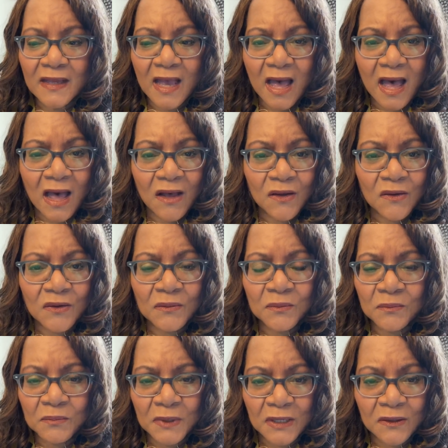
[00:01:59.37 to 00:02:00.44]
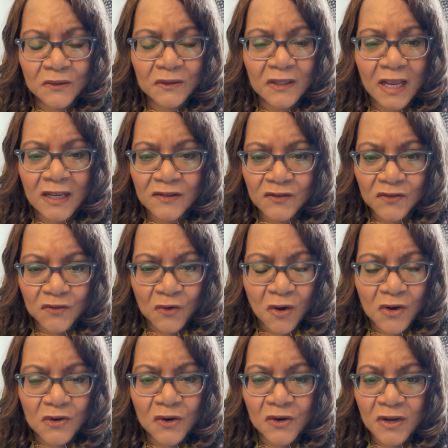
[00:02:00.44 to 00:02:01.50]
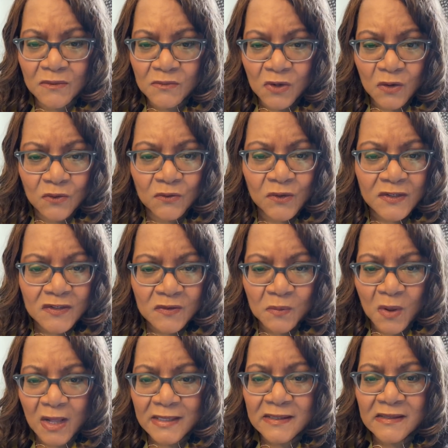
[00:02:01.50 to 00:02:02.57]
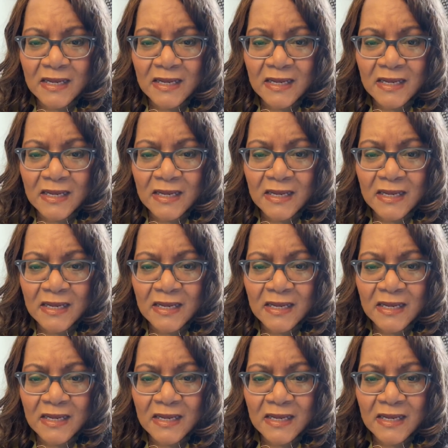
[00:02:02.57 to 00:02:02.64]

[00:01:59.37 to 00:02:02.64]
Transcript: I'll build a stronger immune response